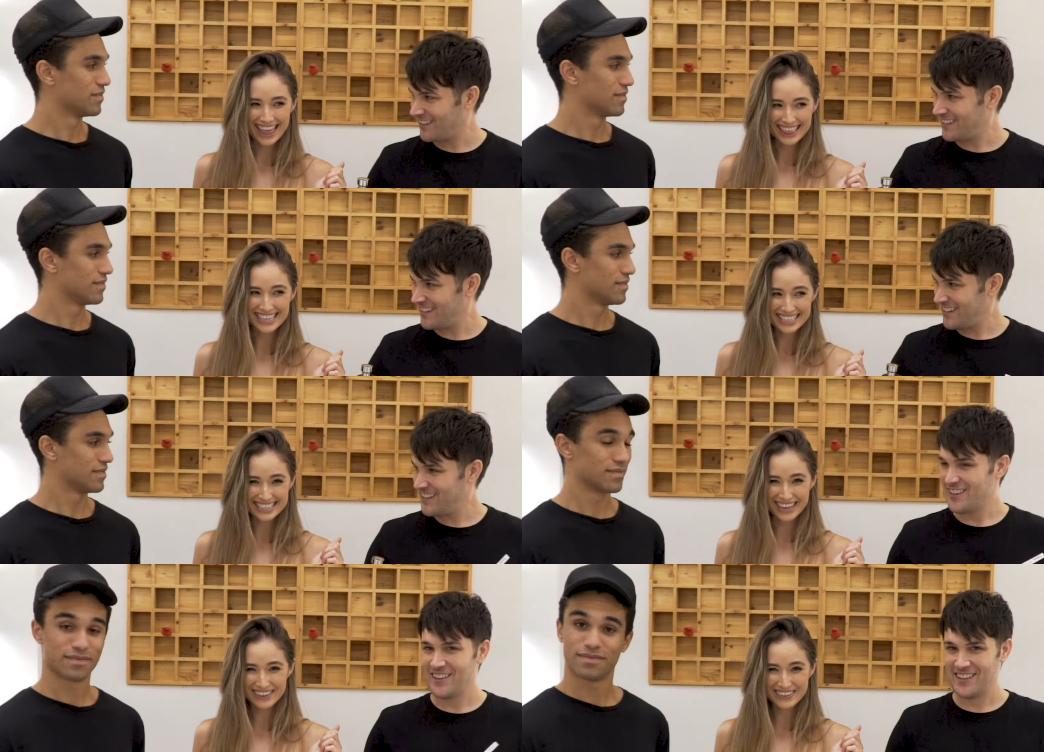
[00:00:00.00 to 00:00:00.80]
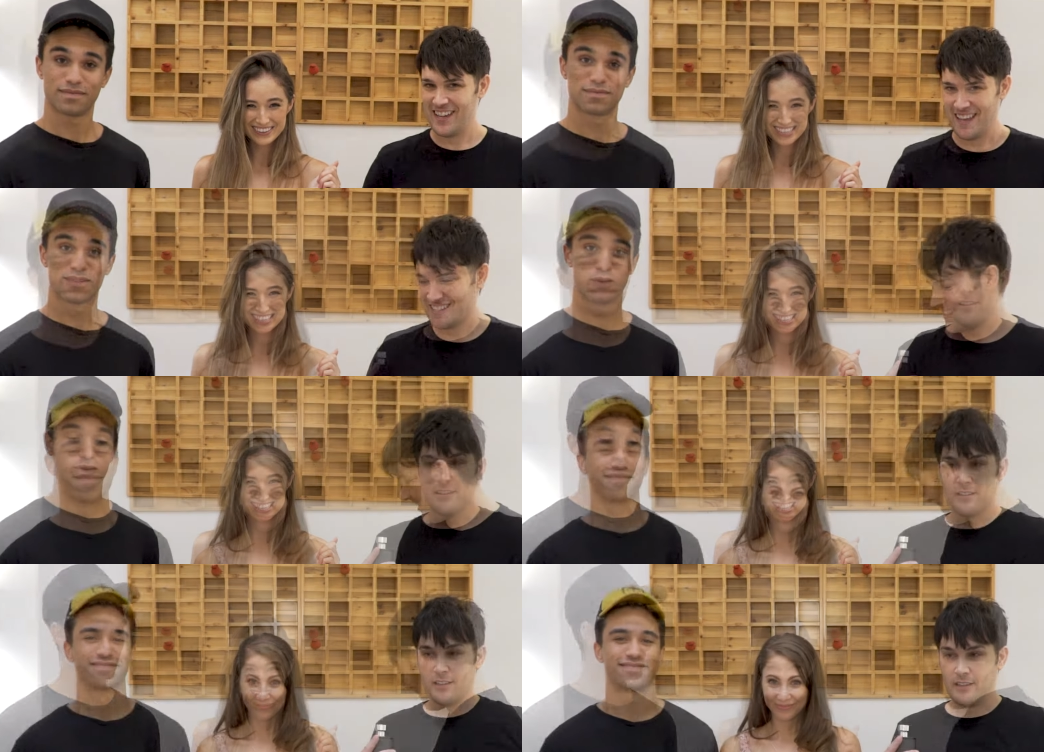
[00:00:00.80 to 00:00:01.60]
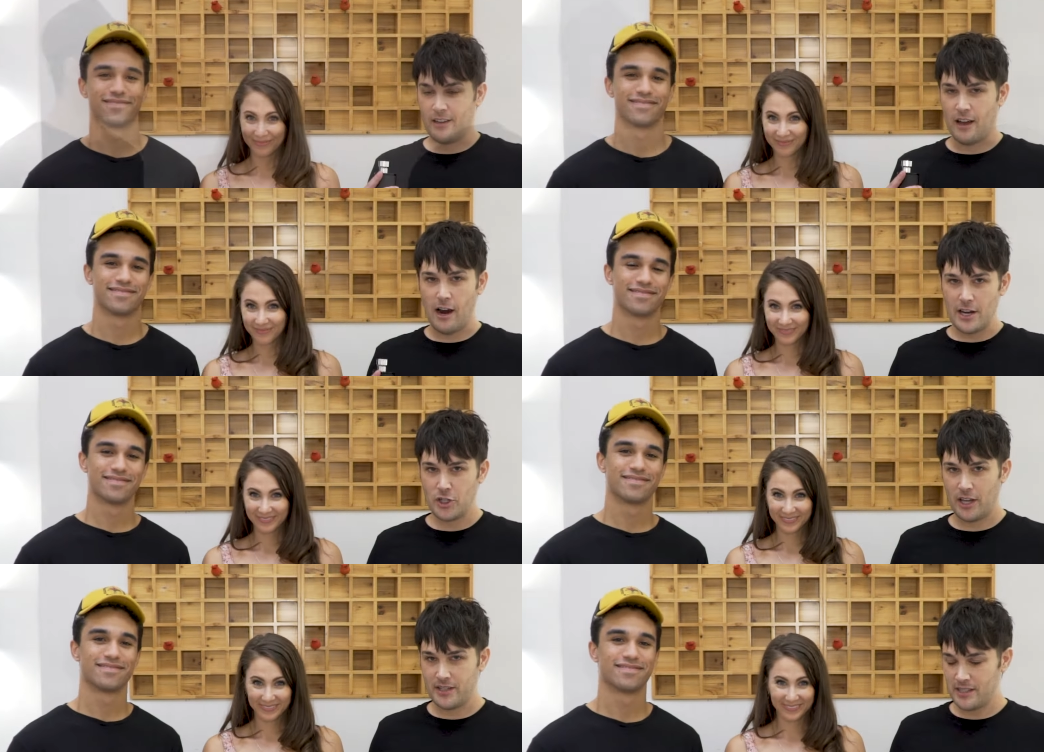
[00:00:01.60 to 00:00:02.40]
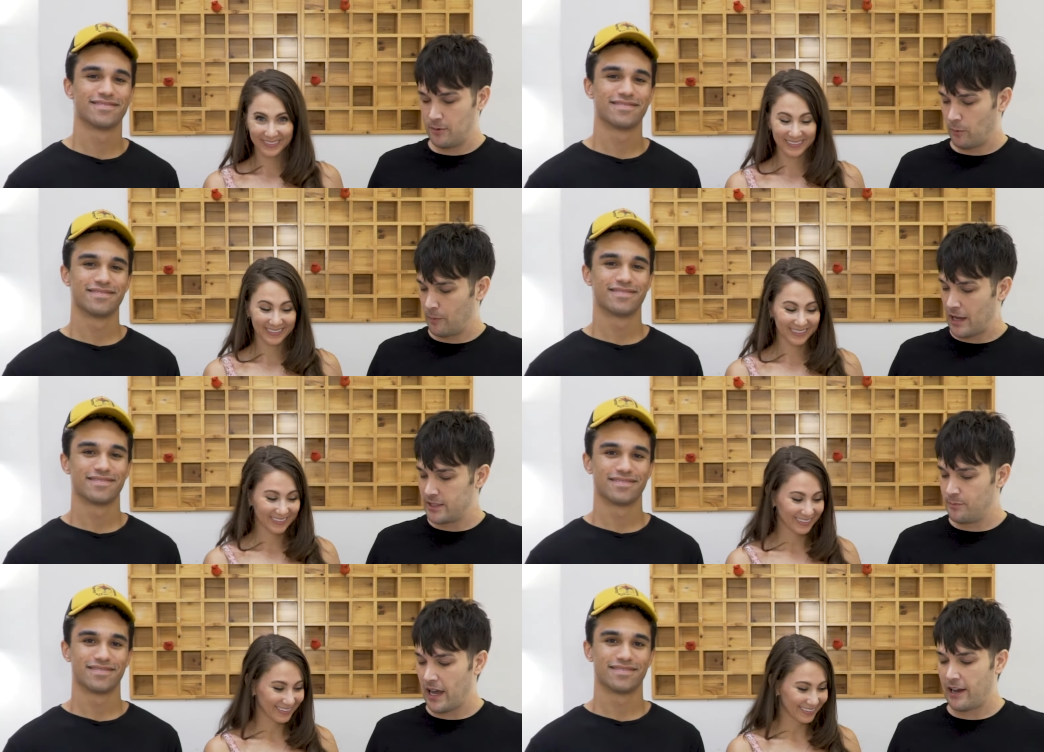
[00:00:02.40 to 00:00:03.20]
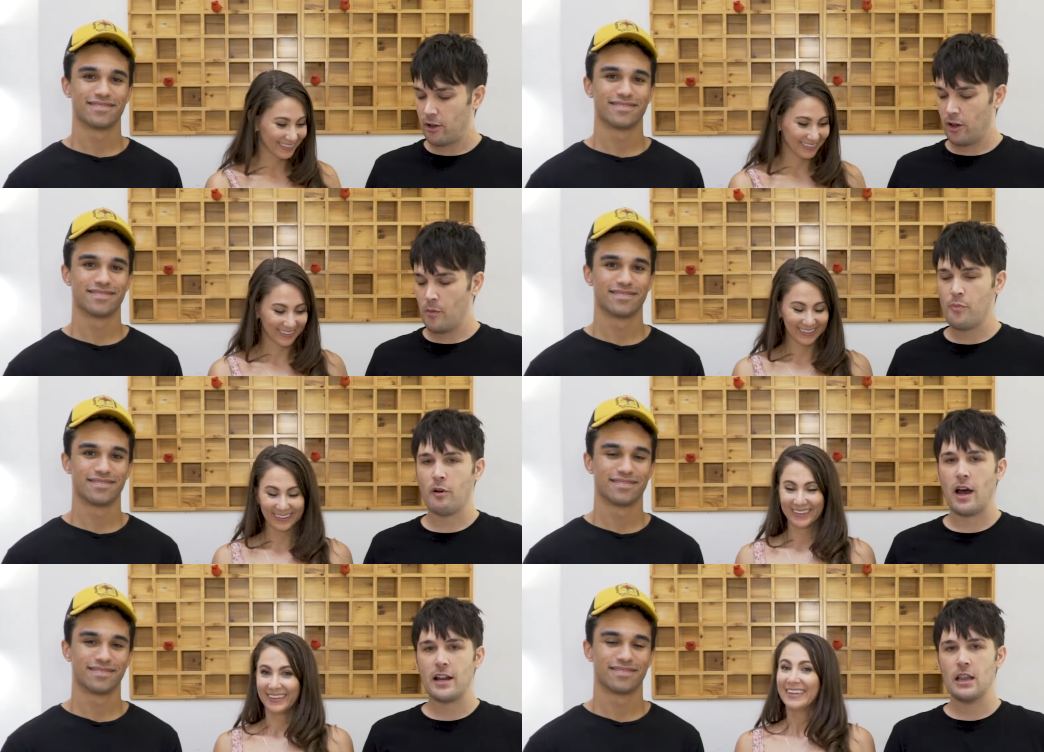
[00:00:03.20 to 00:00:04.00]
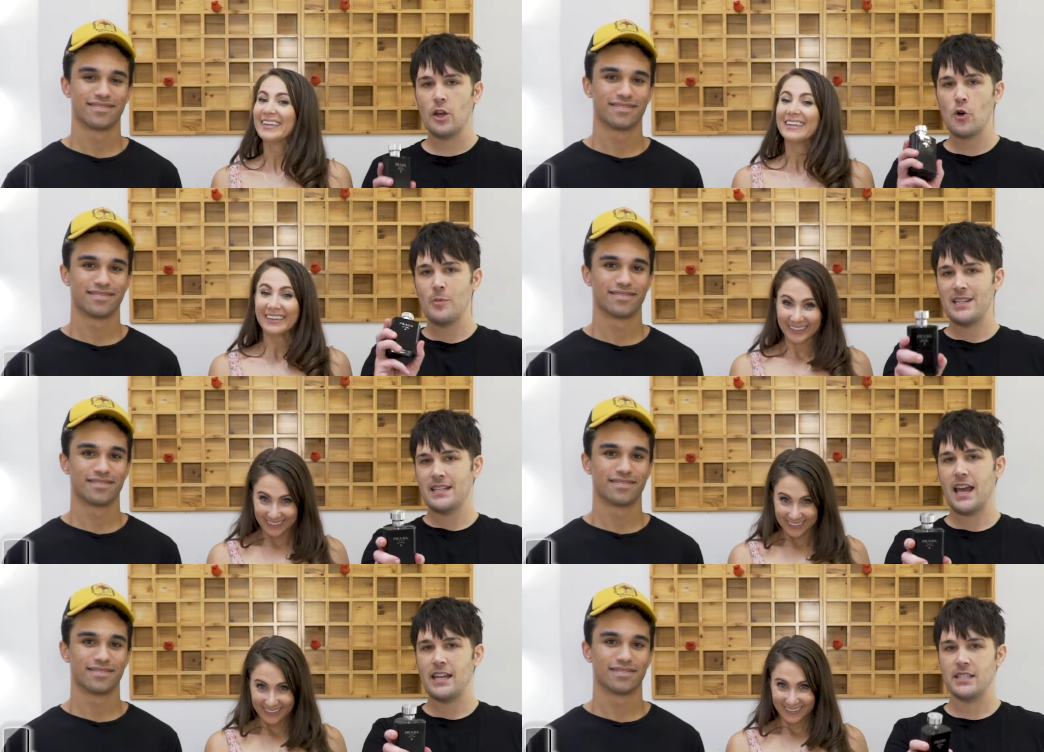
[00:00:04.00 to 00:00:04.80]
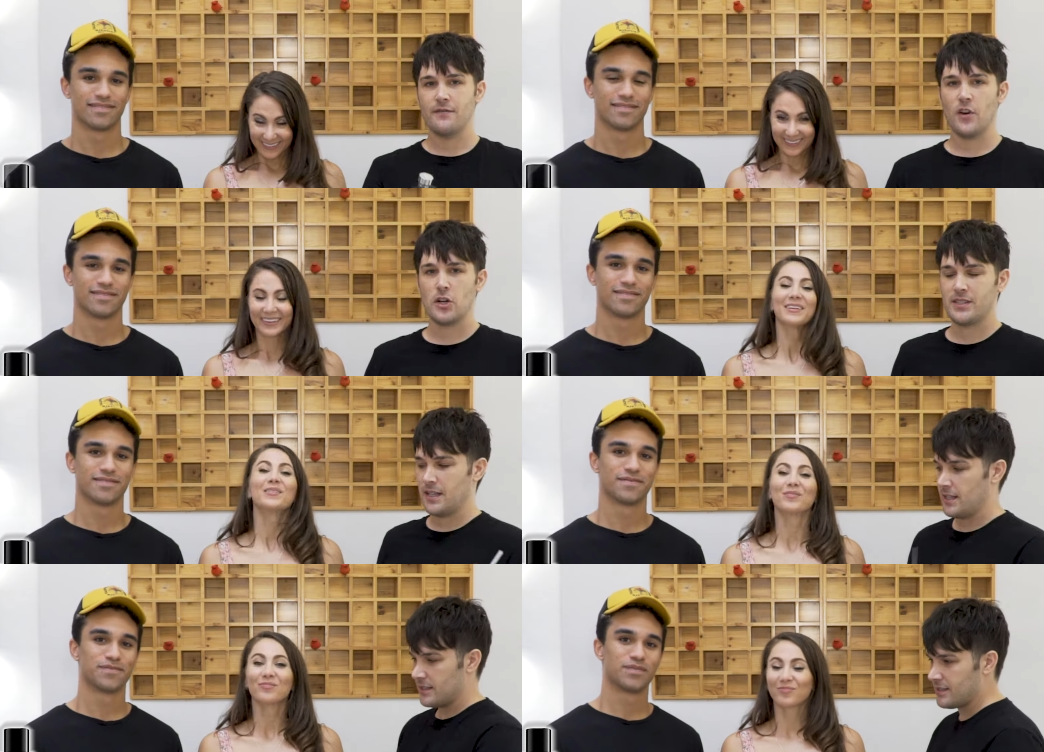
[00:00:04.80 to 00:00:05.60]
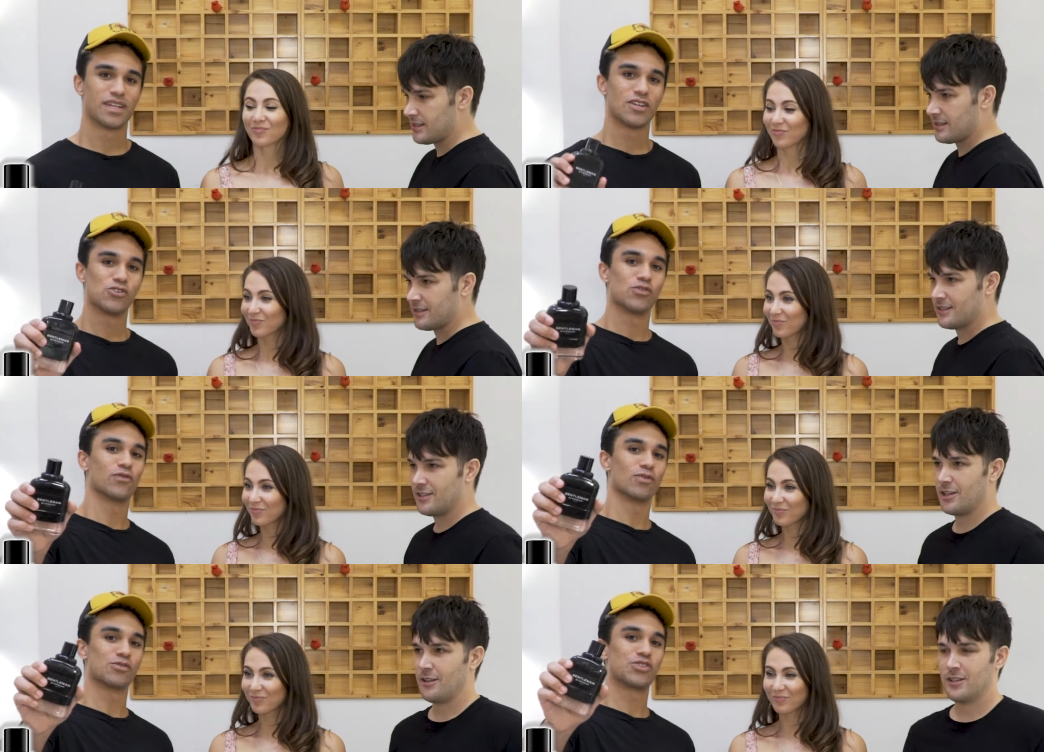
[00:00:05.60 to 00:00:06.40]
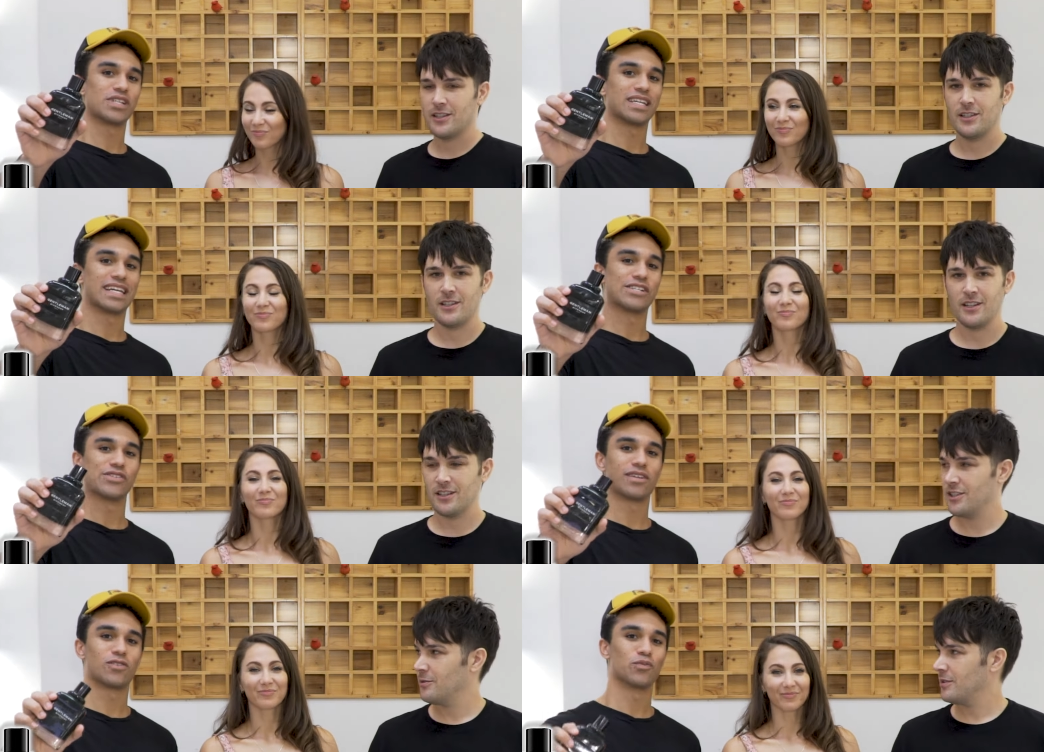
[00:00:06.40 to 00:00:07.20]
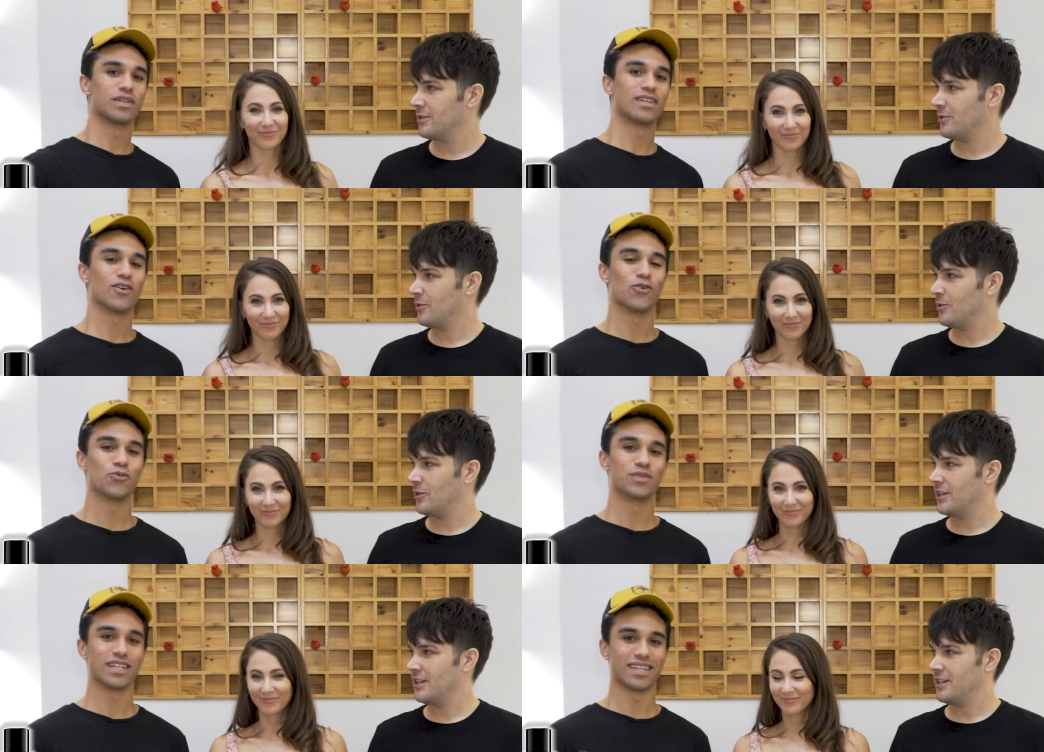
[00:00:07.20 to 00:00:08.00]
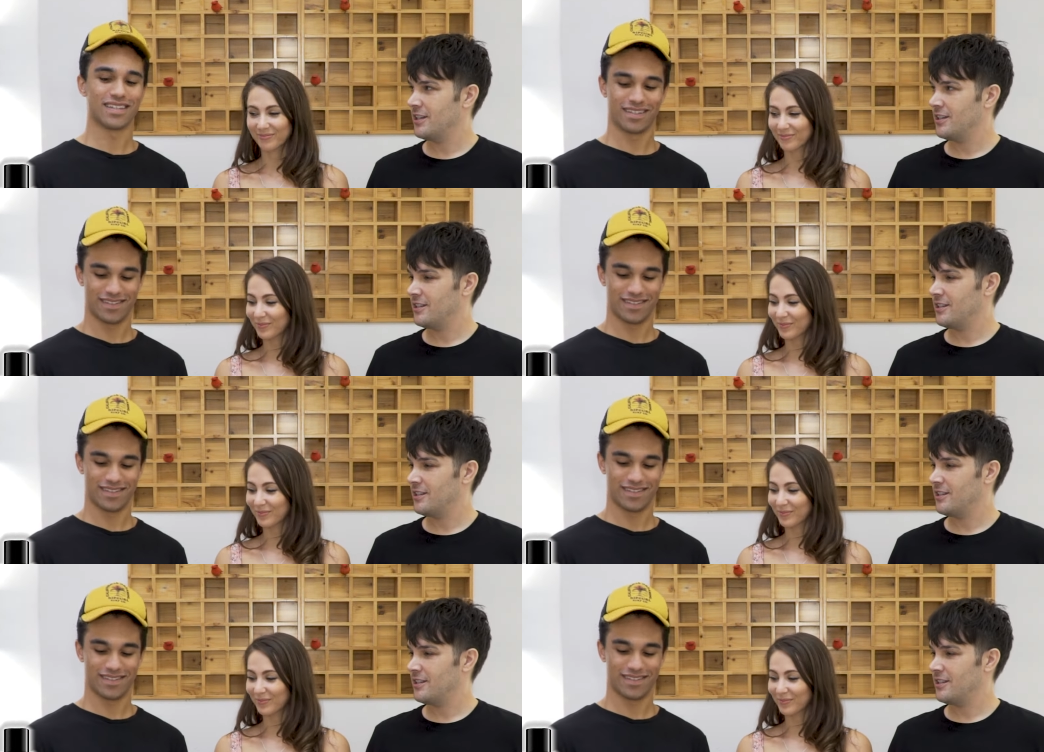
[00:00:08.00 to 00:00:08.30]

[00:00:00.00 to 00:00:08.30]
Speaker 1: I think so. Yes. Cool. All right, Chelsea, we were about to battle Prada L'Homme Intense versus Givenchy, gentlemen only.